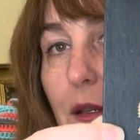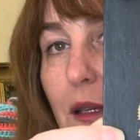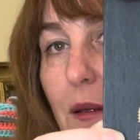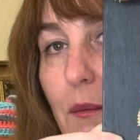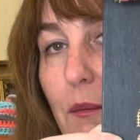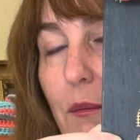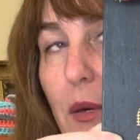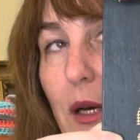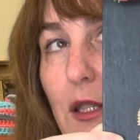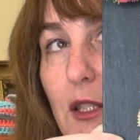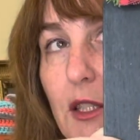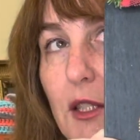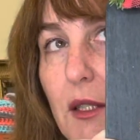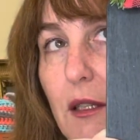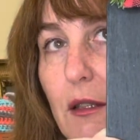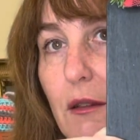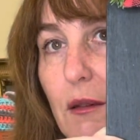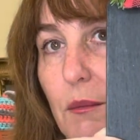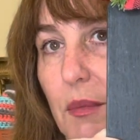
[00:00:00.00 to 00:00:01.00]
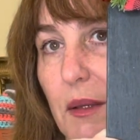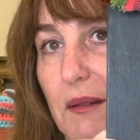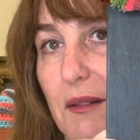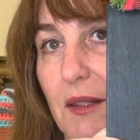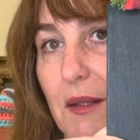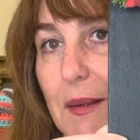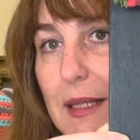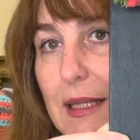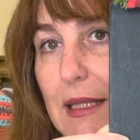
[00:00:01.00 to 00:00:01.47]
in punch needle and
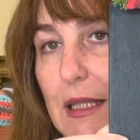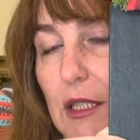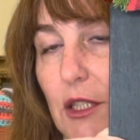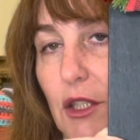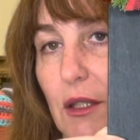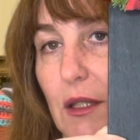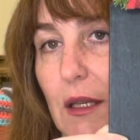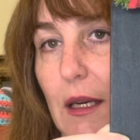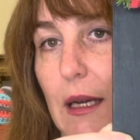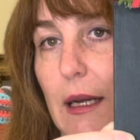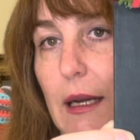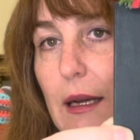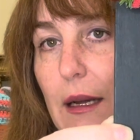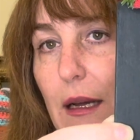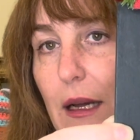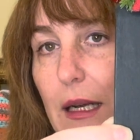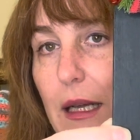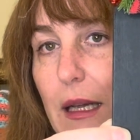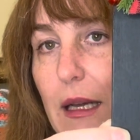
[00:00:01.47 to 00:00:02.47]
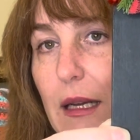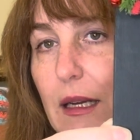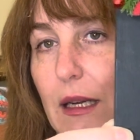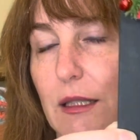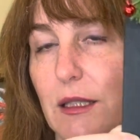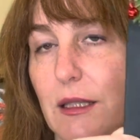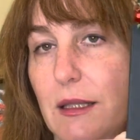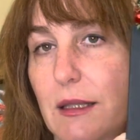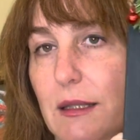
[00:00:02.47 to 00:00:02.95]
primitive stitcher. And again, I
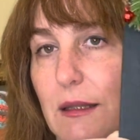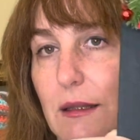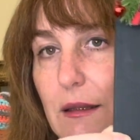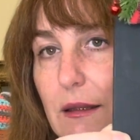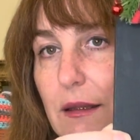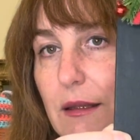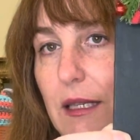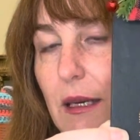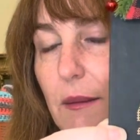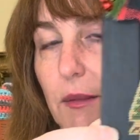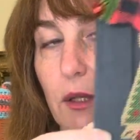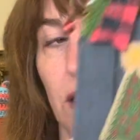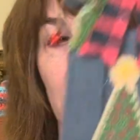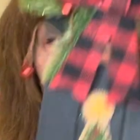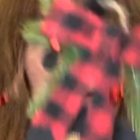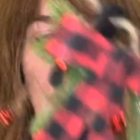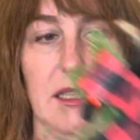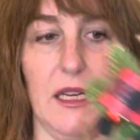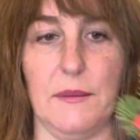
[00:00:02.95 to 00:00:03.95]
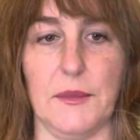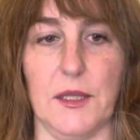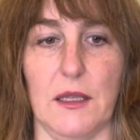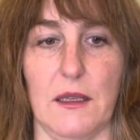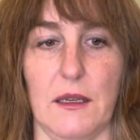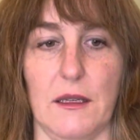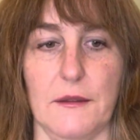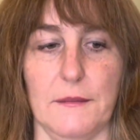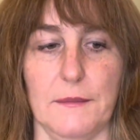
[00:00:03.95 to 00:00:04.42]
just taped it
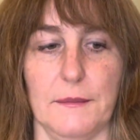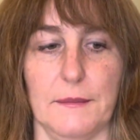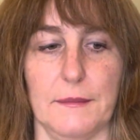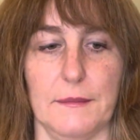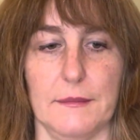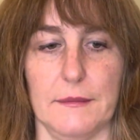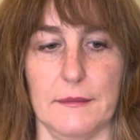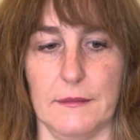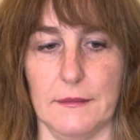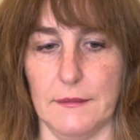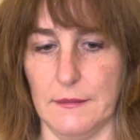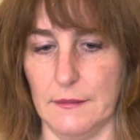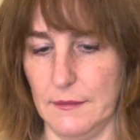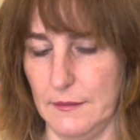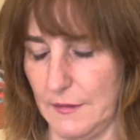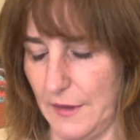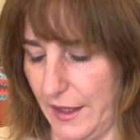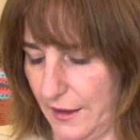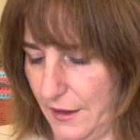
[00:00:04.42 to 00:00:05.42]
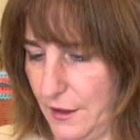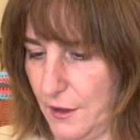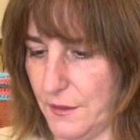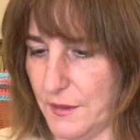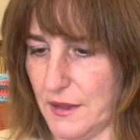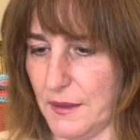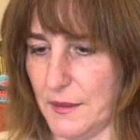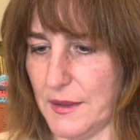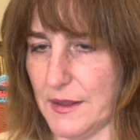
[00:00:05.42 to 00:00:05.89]
on, like, you know,
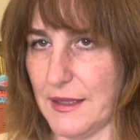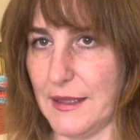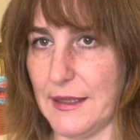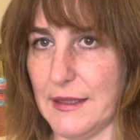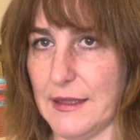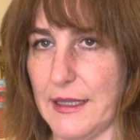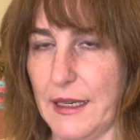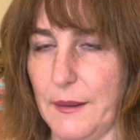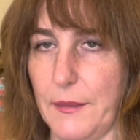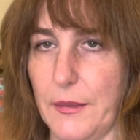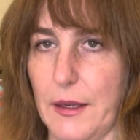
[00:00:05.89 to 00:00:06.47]
with double-sided tape,